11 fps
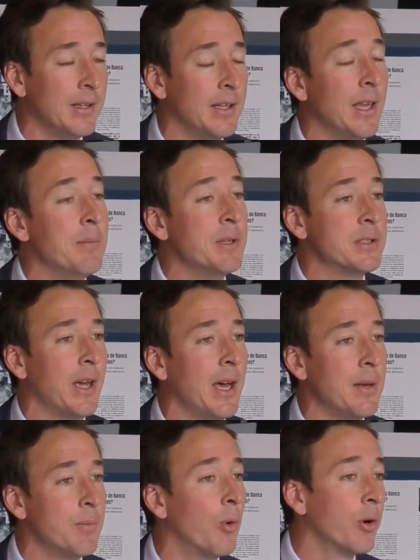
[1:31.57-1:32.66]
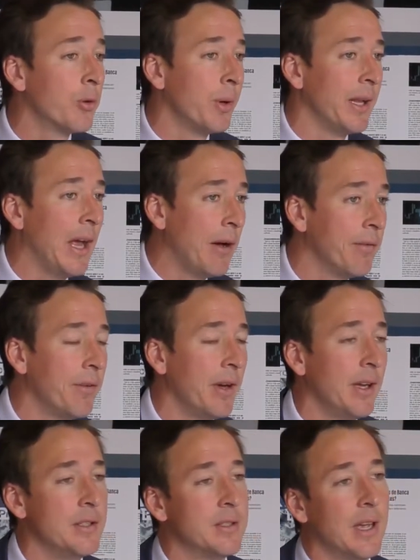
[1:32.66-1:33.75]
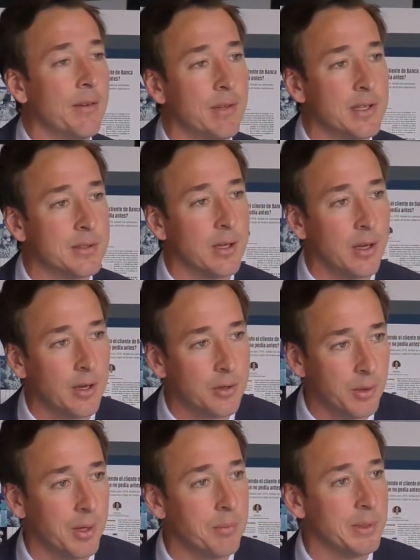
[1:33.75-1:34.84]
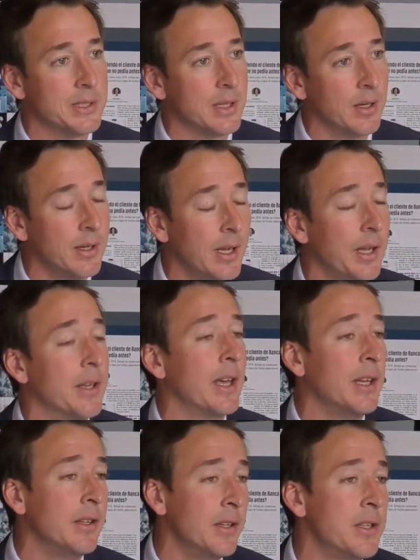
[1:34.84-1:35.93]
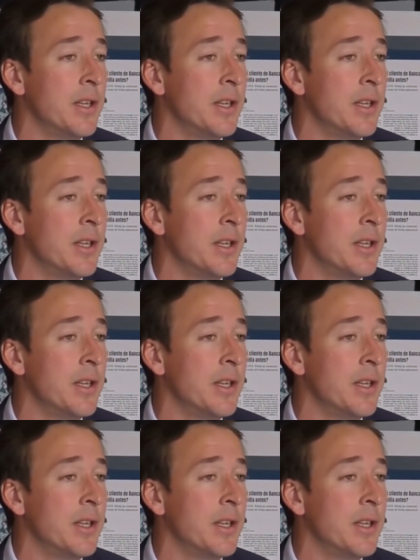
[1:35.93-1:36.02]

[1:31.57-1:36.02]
The aim is to add more credit alpha and to have less credit beta. And again,